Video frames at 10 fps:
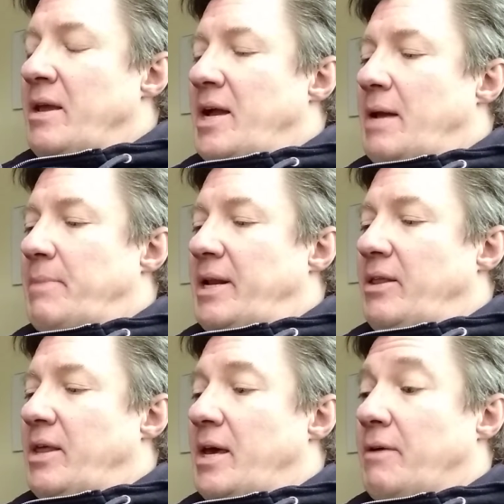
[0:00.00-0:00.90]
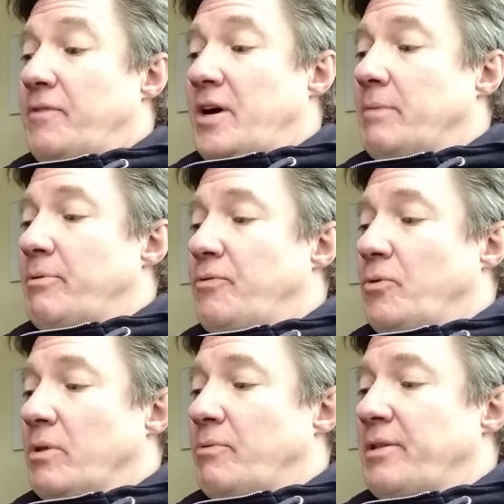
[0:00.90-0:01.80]
and many there fell
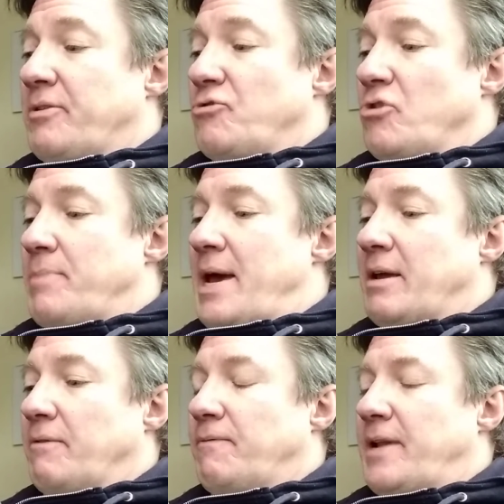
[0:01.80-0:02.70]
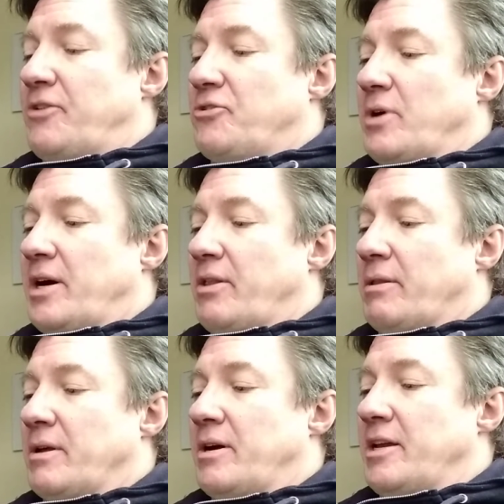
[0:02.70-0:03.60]
before the rest drew back and fled to either
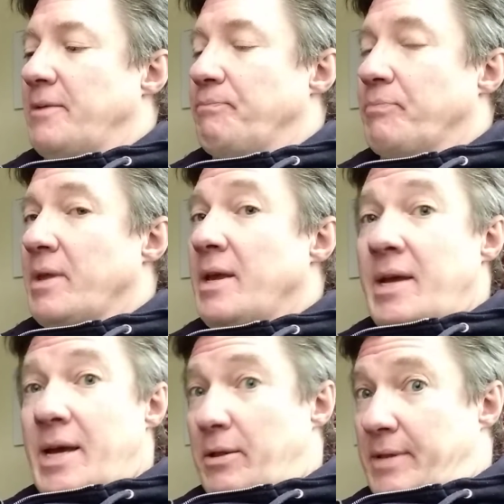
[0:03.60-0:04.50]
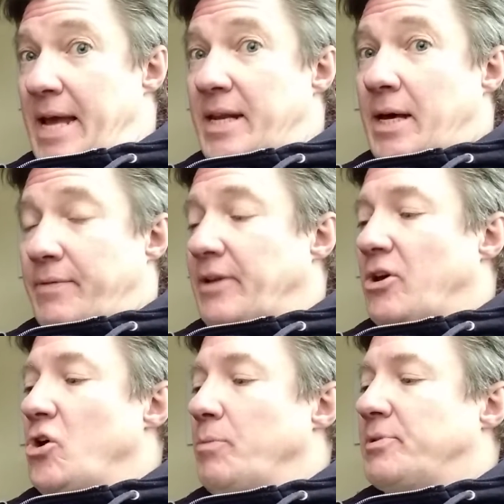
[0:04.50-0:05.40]
side. As Gandalf had
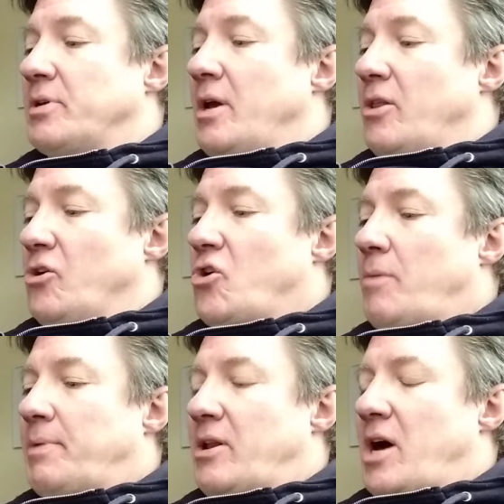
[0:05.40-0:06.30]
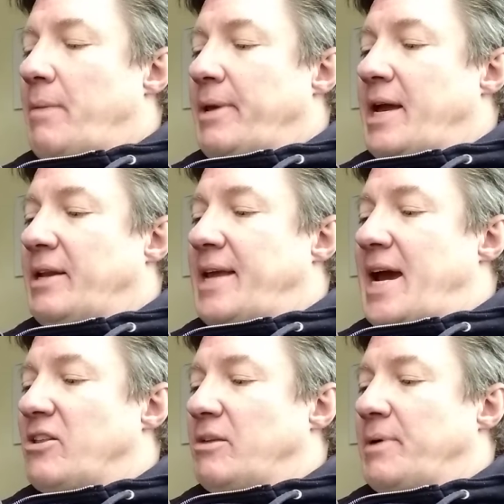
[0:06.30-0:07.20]
hoped, the goblin army had
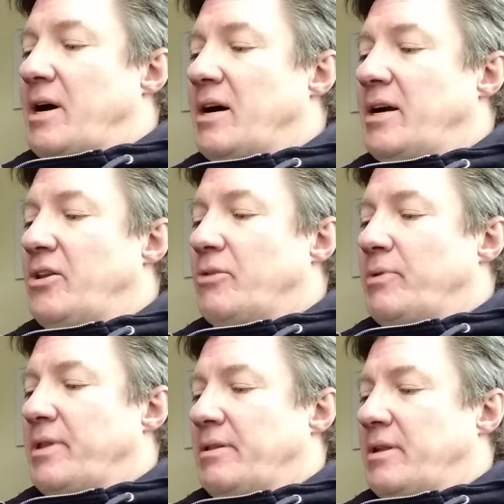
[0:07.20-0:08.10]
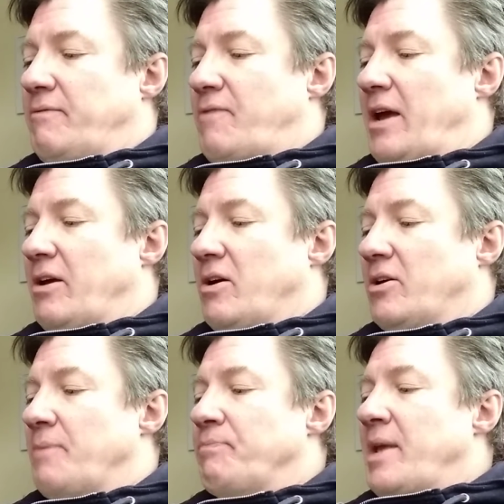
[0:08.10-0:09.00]
gathered behind the resisted
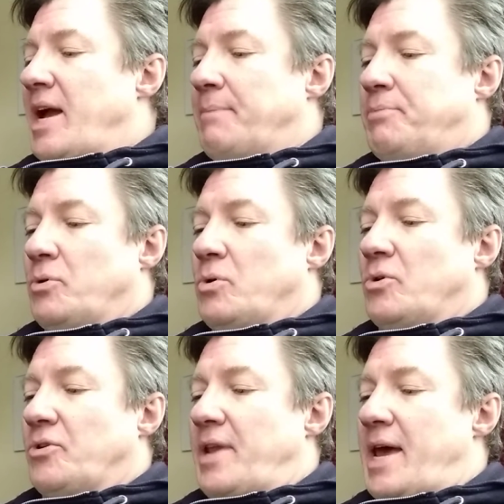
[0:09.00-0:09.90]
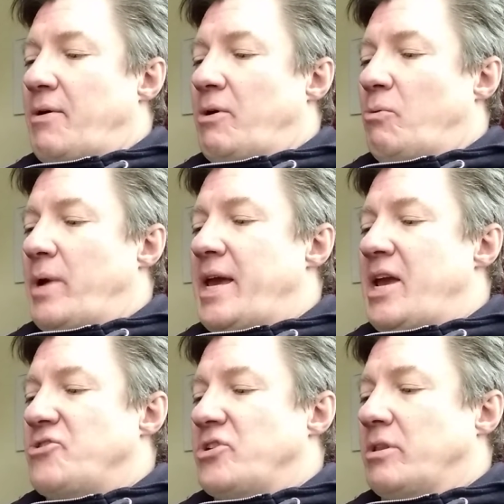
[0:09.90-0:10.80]
vanguard, and poured now in
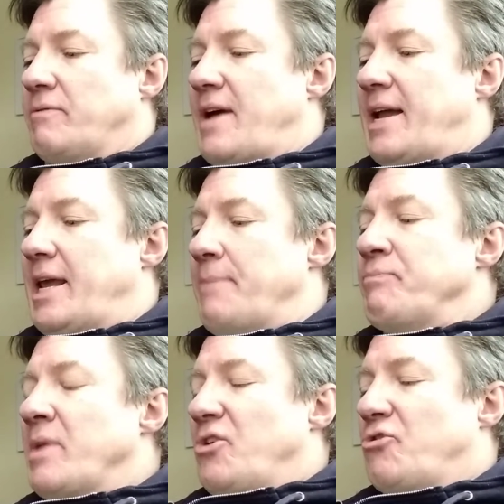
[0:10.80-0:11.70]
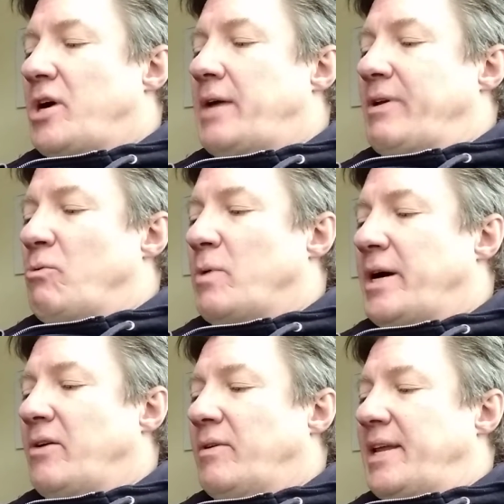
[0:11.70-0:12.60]
rage into the valley, driving
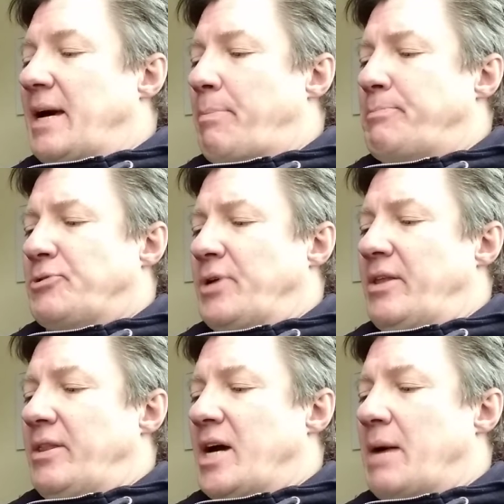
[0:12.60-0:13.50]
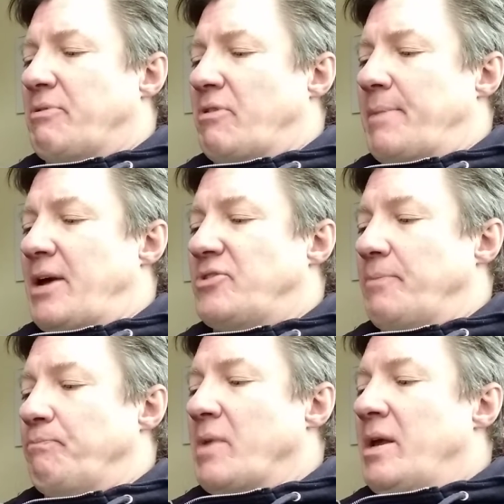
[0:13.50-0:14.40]
wildly up between the arms of the
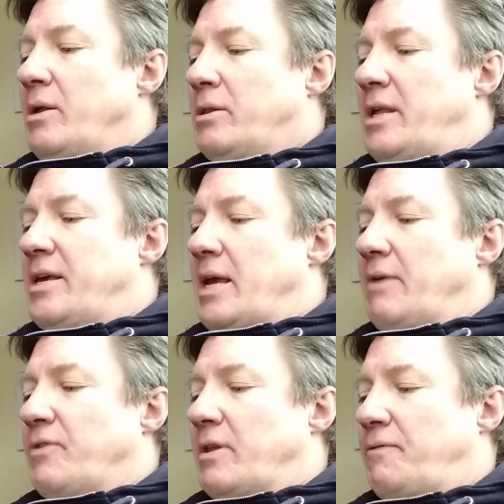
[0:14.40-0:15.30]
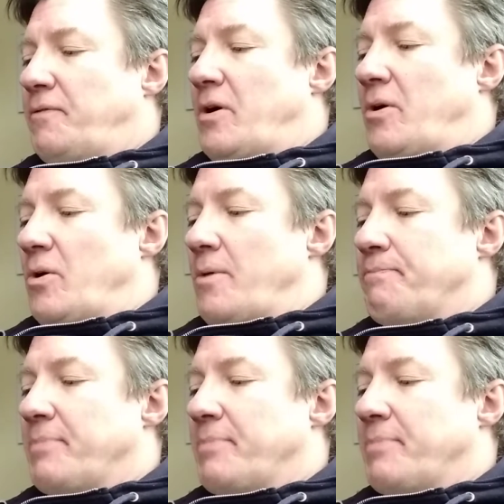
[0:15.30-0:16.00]
mountain, seeking for the foe.